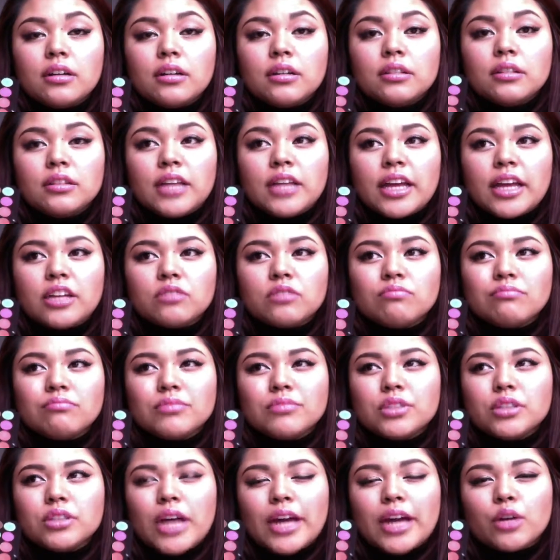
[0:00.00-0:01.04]
like
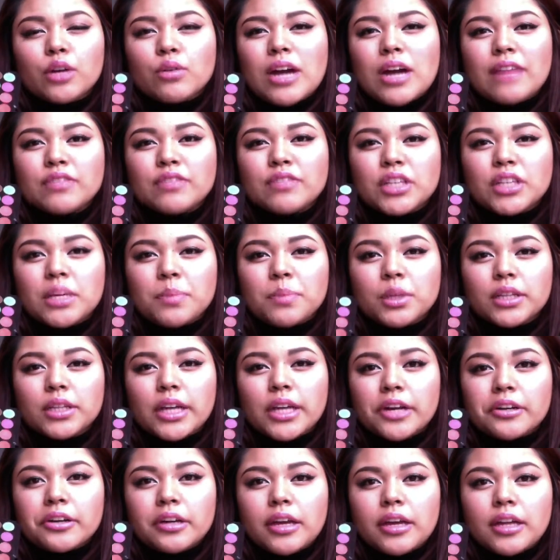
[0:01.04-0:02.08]
I don't have to keep on
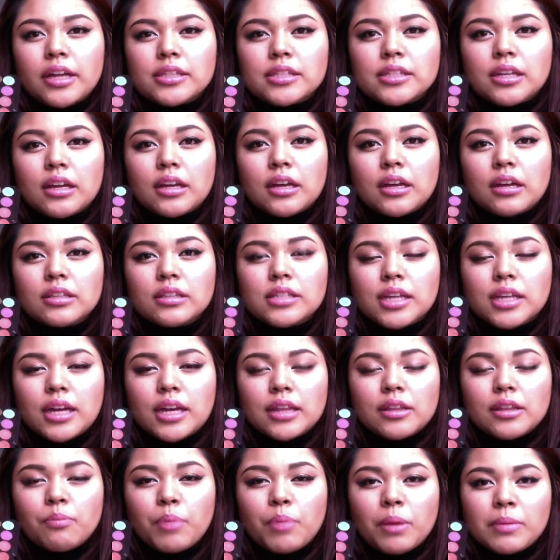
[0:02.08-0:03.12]
layering it to get
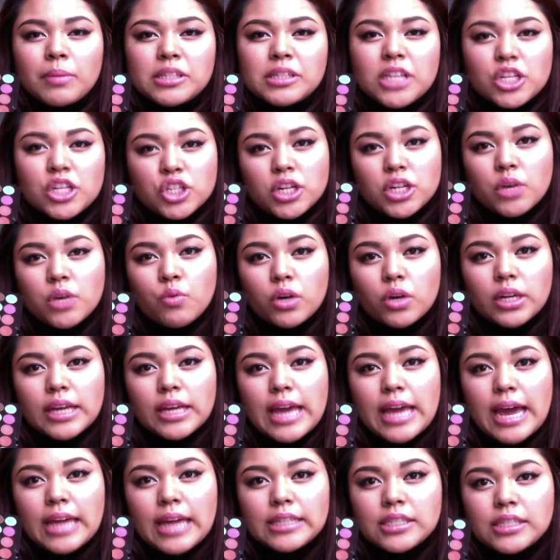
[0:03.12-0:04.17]
the pigmentation I want to
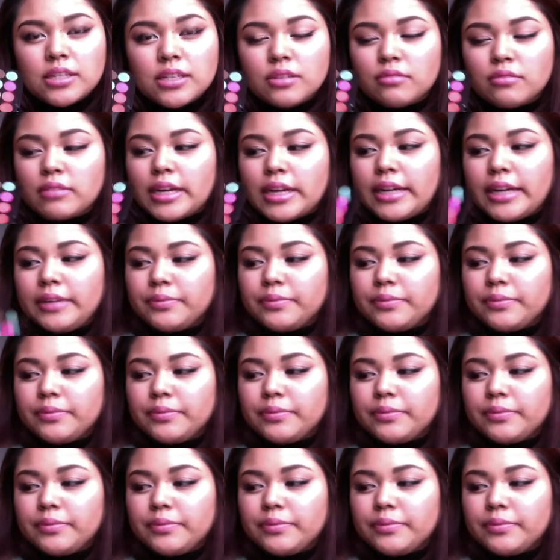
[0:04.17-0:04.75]
get, right?